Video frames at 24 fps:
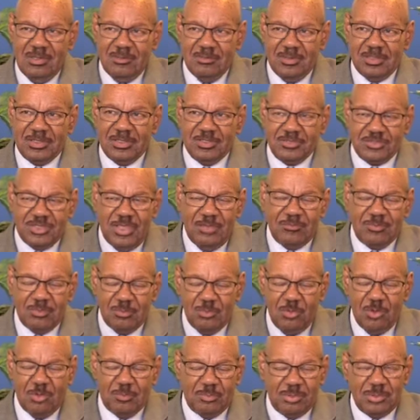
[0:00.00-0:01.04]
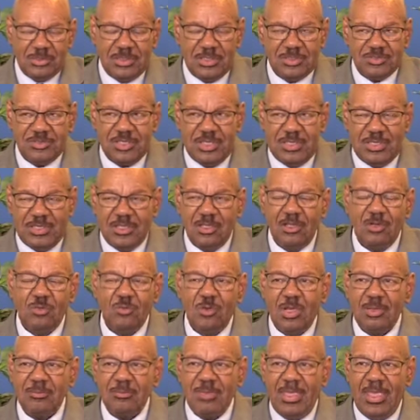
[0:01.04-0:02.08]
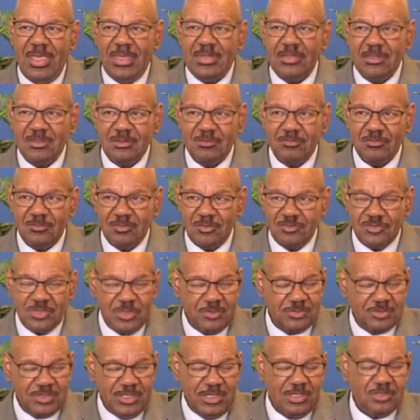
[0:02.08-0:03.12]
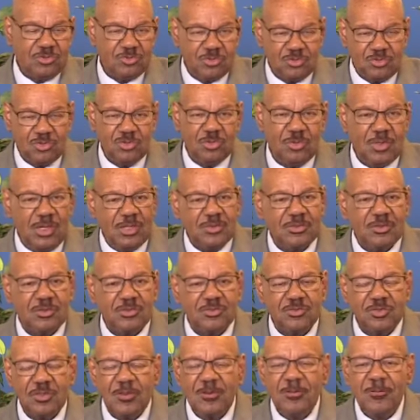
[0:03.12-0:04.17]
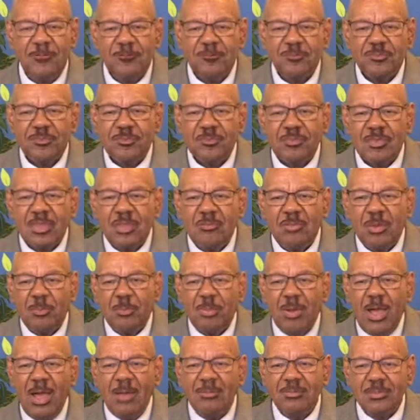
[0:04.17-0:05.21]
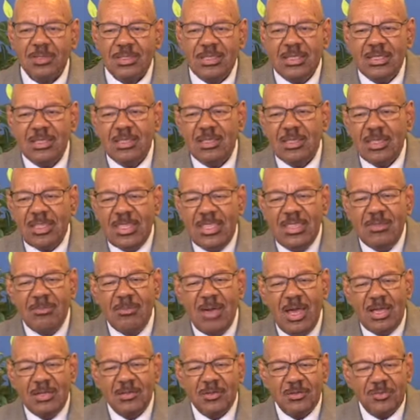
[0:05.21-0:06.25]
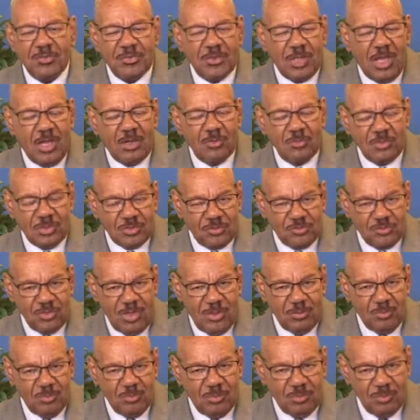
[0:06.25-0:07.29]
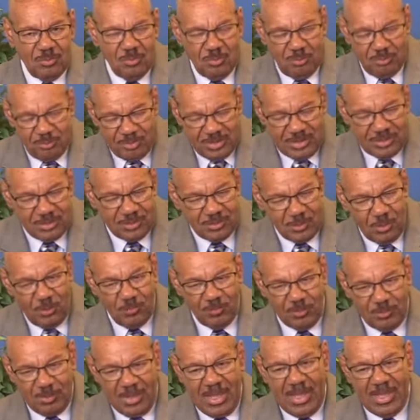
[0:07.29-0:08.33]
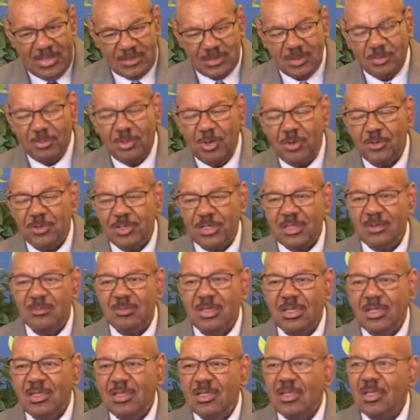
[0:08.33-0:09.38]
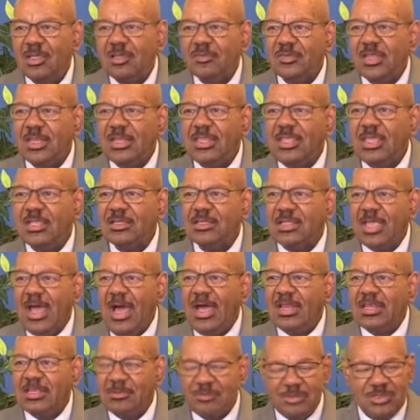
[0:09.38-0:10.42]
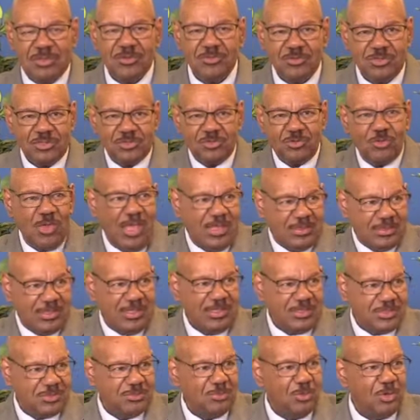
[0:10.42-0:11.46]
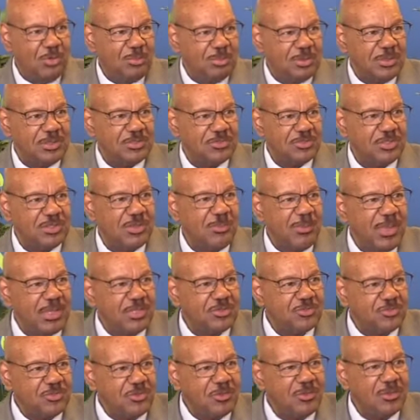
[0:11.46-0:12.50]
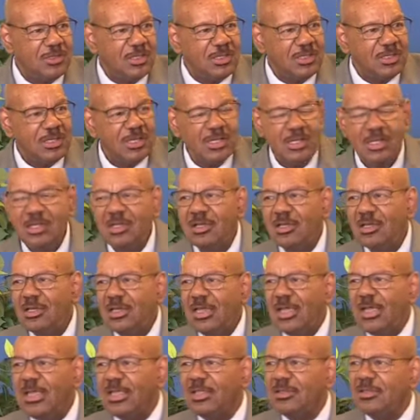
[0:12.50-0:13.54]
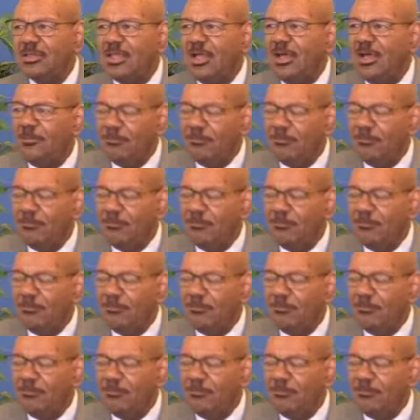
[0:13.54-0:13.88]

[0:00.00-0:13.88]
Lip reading: in the 7 more bullets, he killed 1 man and seriously injured 2 others. But probably, he might have thought when Trump bended over behind the podium that he had got him, but he was just trying to get some more bullets in to make sure. And